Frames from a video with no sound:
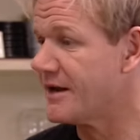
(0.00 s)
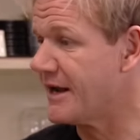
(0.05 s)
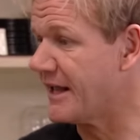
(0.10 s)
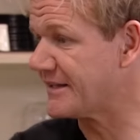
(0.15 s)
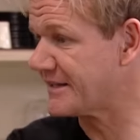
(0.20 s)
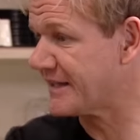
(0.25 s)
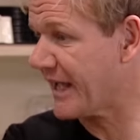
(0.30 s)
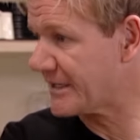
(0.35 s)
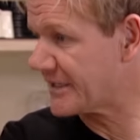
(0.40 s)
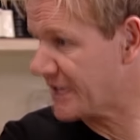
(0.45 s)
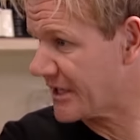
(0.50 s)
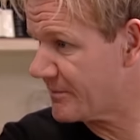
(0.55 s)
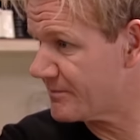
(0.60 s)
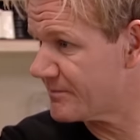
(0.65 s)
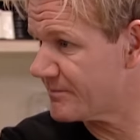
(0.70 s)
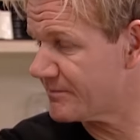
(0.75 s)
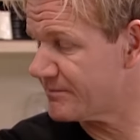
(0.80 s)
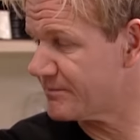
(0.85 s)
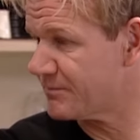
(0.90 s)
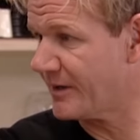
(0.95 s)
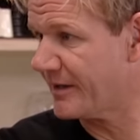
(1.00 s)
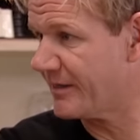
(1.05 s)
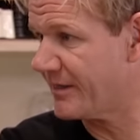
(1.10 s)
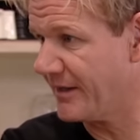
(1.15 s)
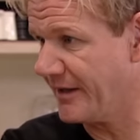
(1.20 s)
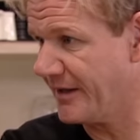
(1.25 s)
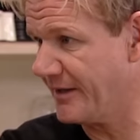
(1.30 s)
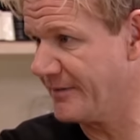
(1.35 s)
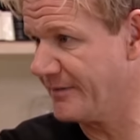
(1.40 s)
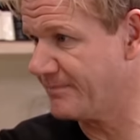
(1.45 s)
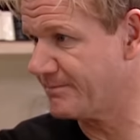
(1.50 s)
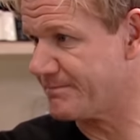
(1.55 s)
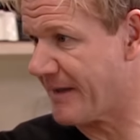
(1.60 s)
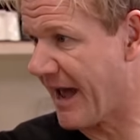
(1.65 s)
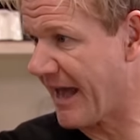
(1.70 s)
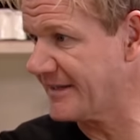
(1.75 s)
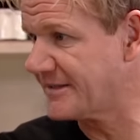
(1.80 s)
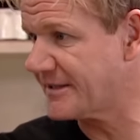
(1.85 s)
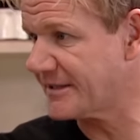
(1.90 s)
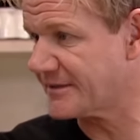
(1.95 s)
Let's catch up with the
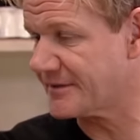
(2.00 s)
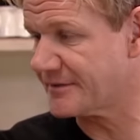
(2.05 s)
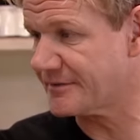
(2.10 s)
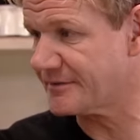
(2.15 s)
haters